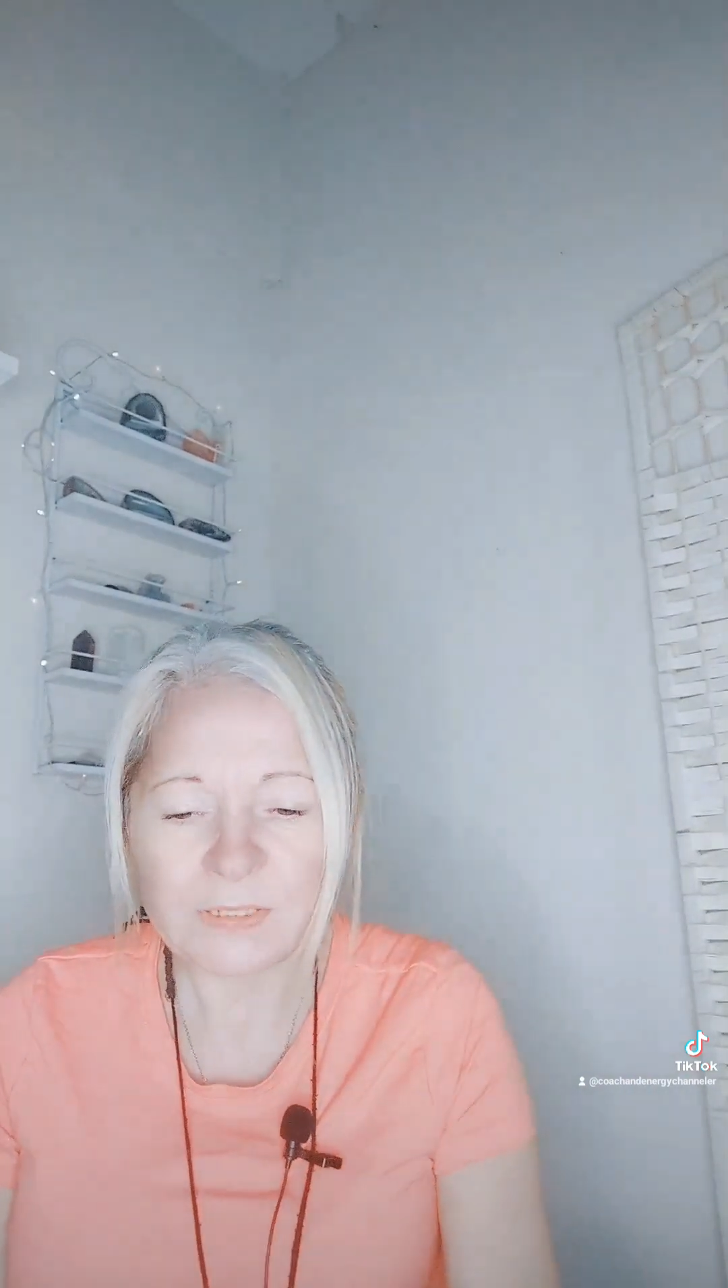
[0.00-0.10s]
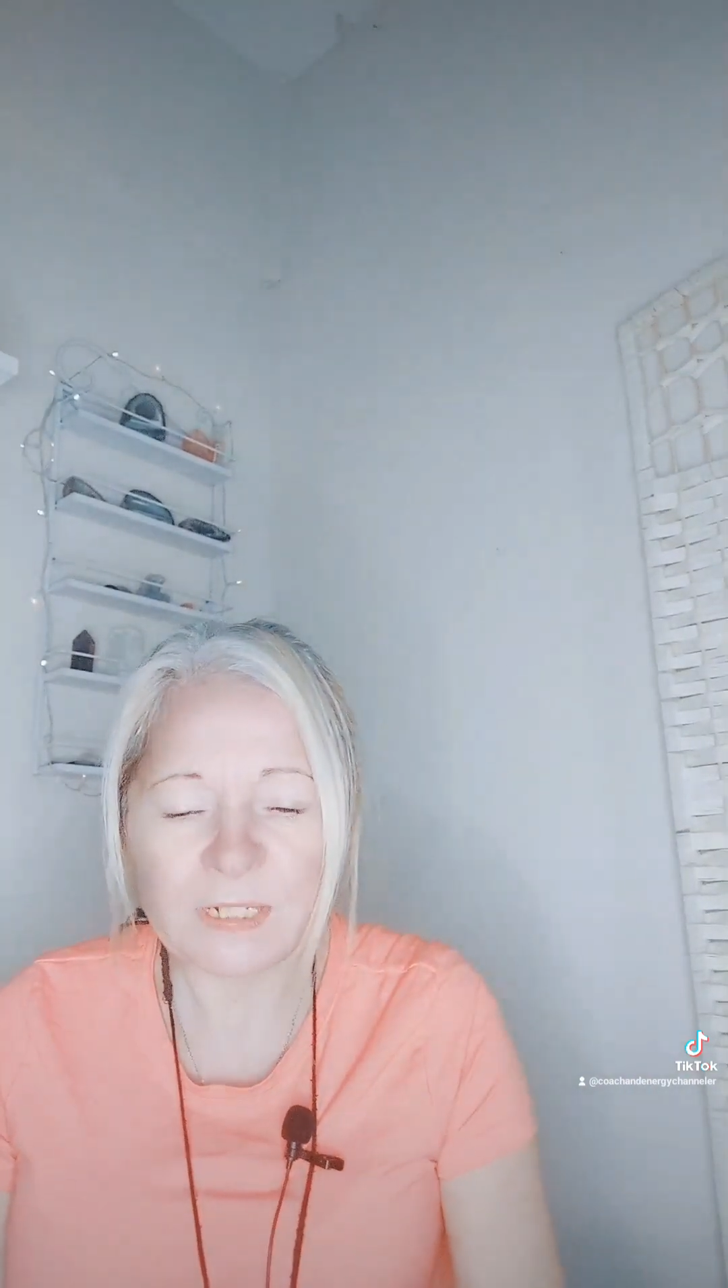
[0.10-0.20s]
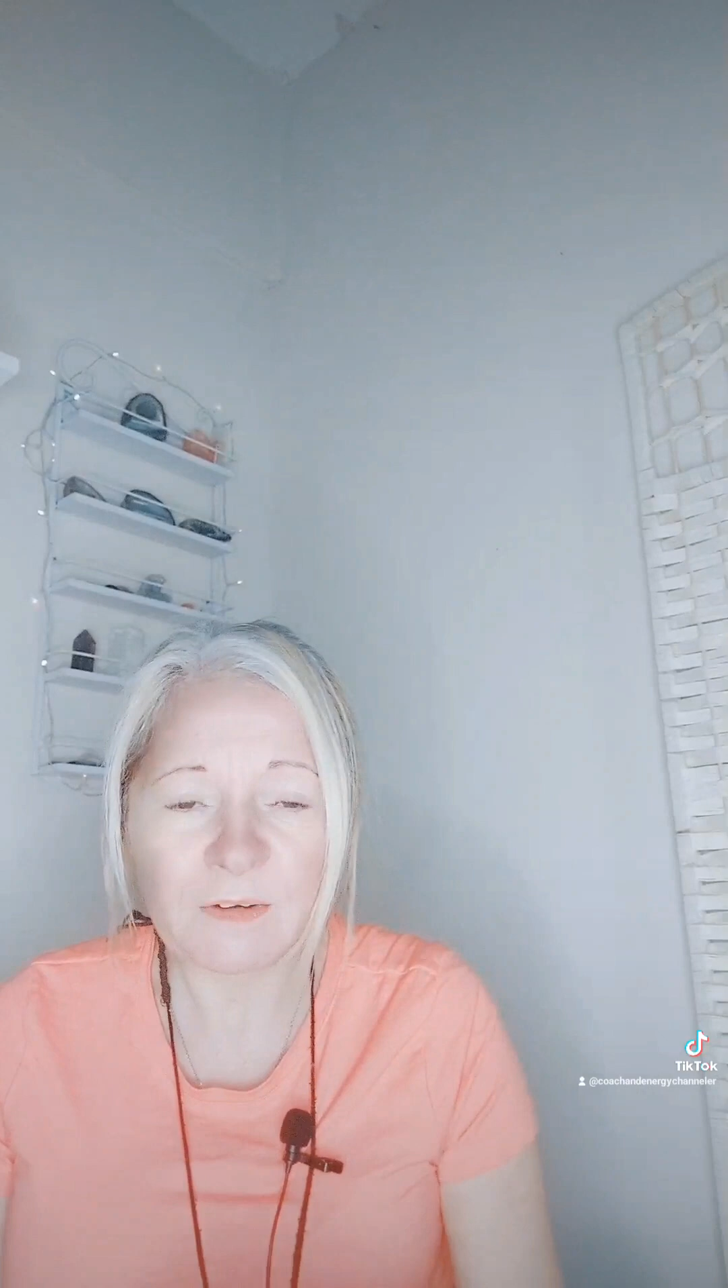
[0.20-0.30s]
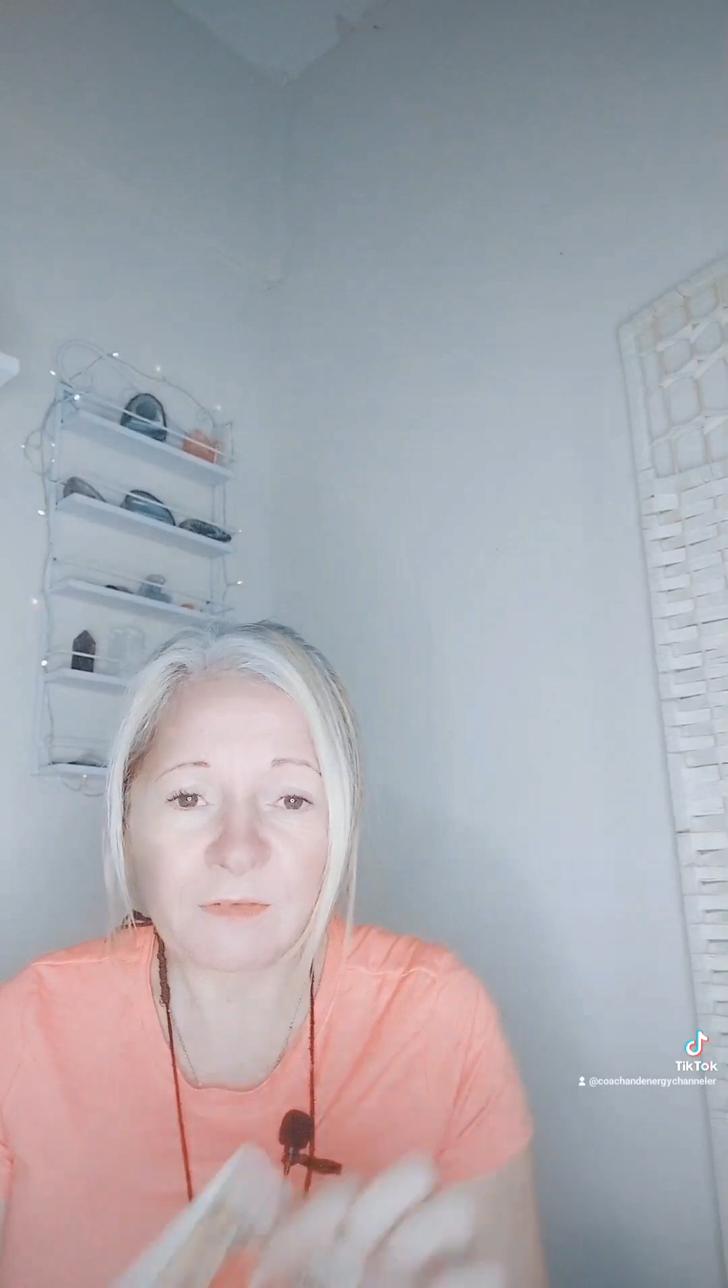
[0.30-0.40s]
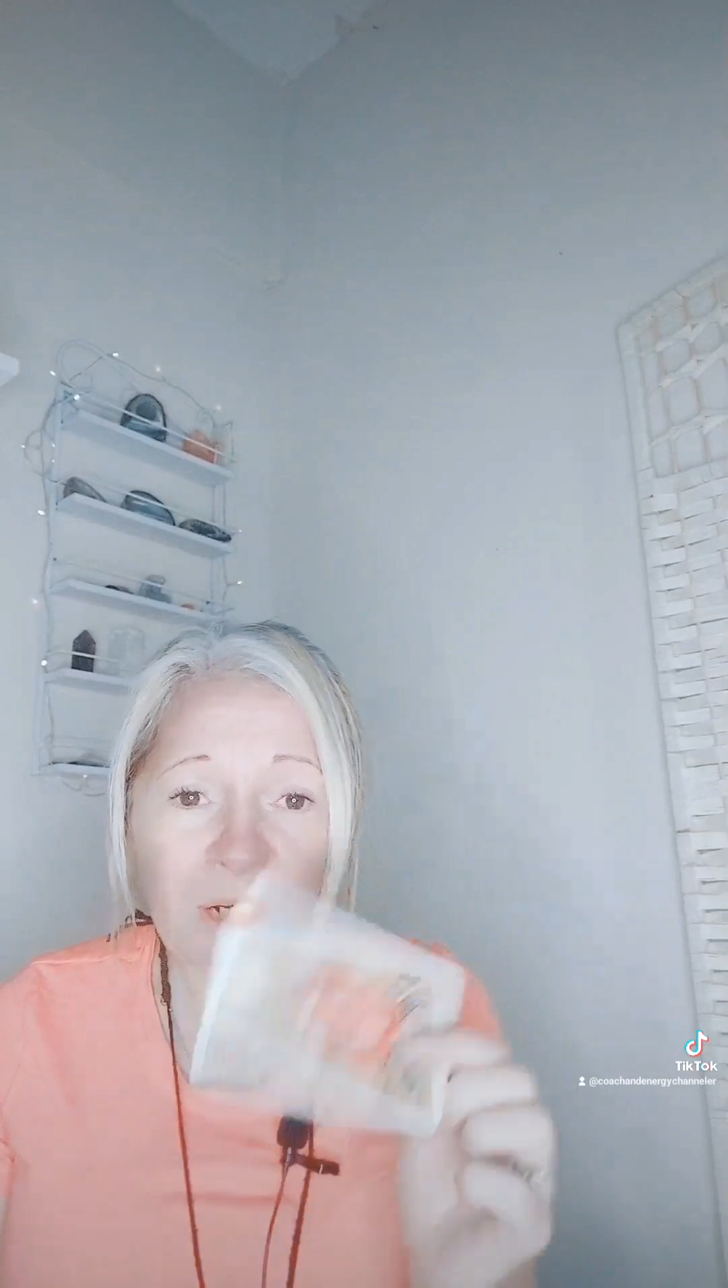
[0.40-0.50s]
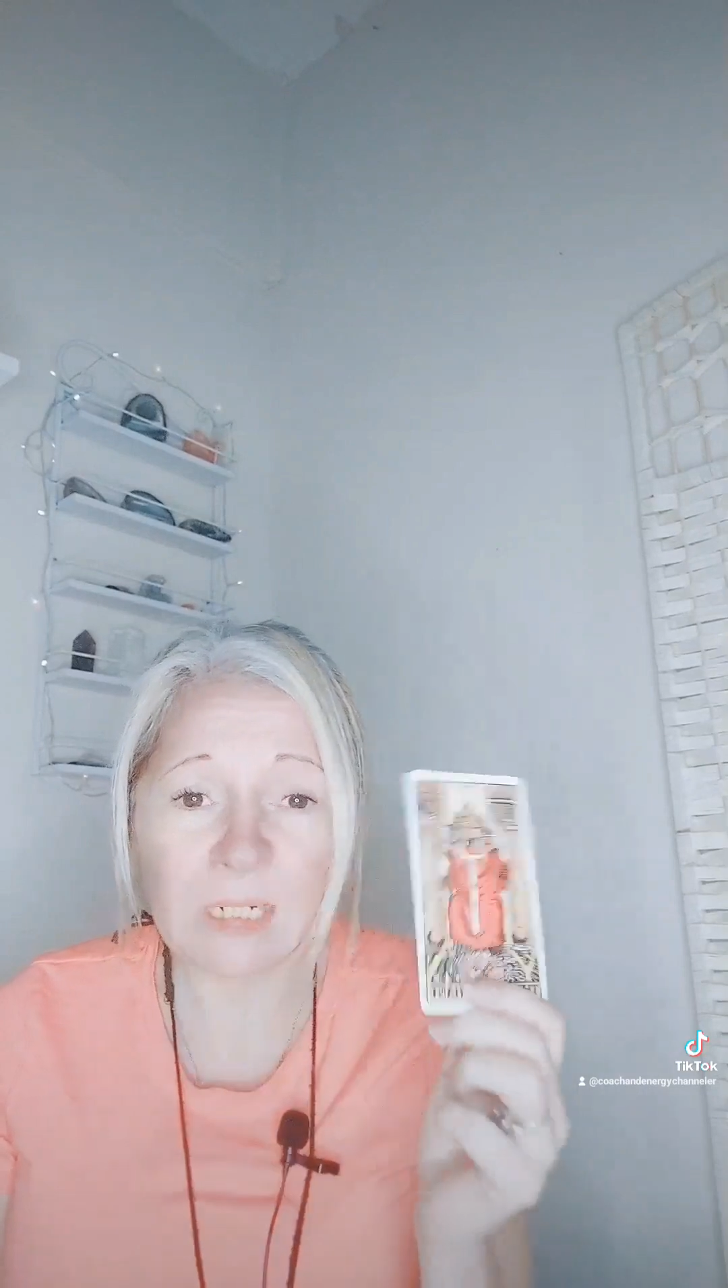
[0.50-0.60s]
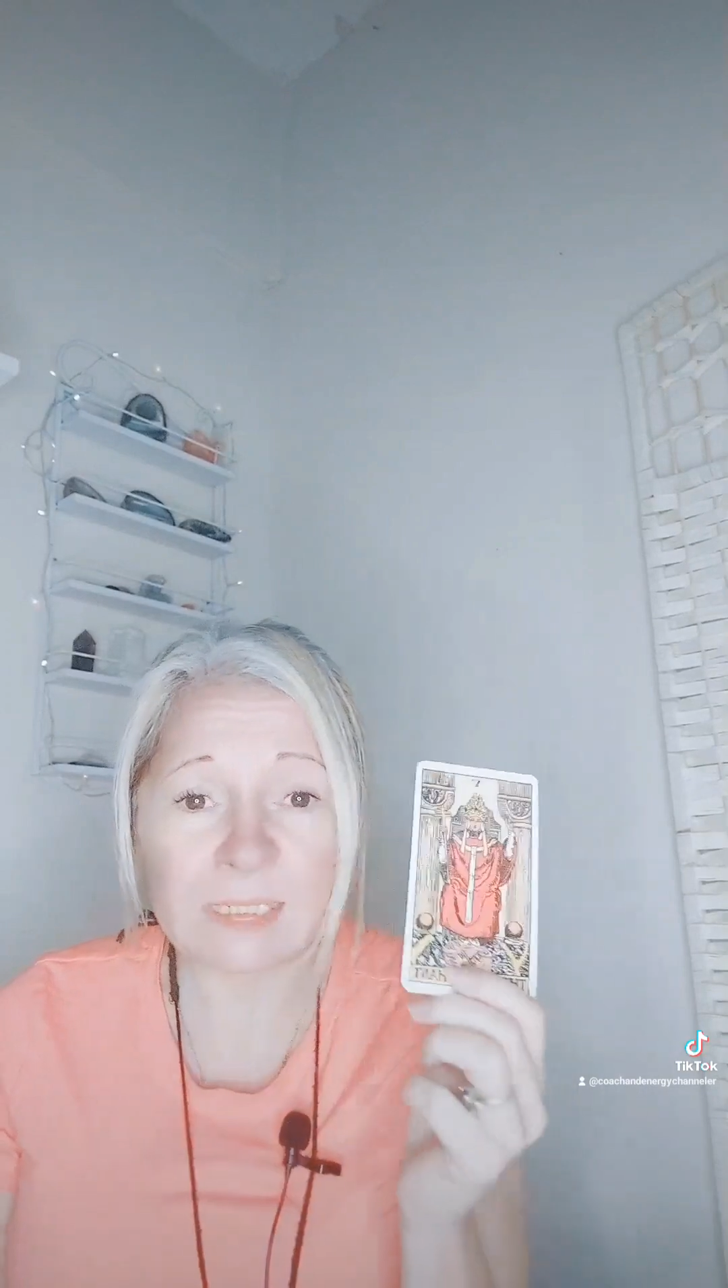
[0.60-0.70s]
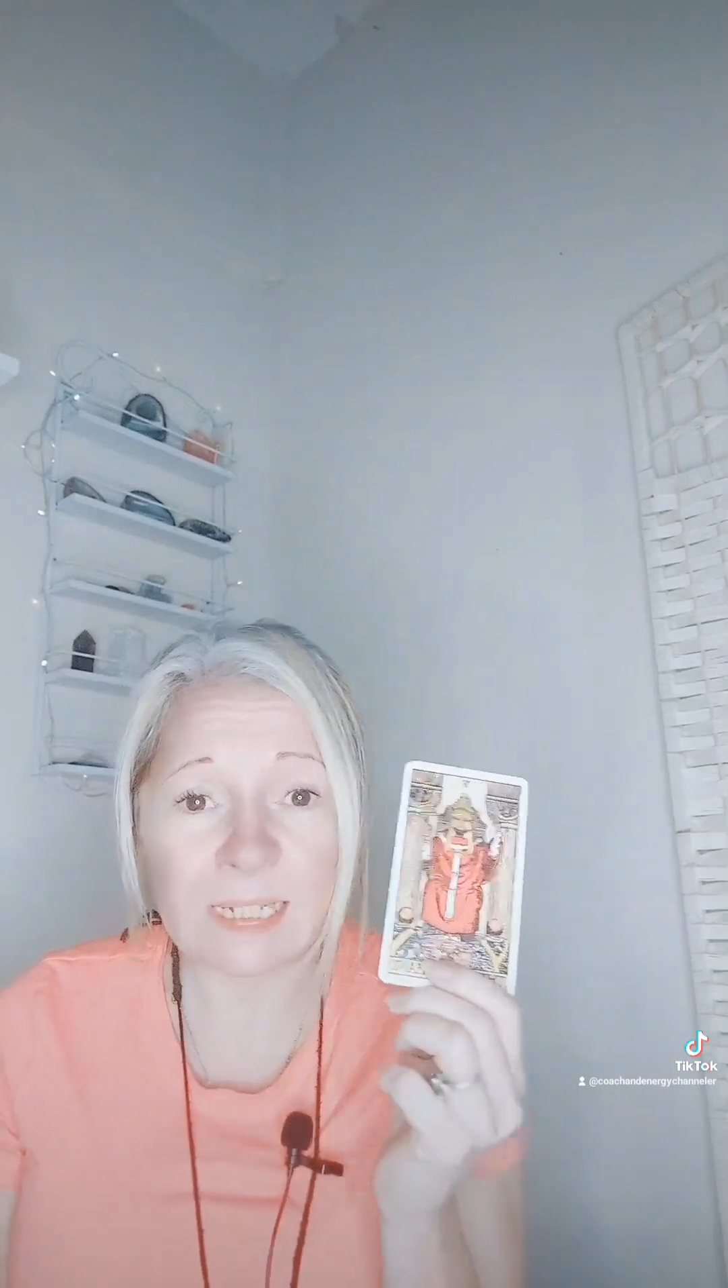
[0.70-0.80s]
Definitely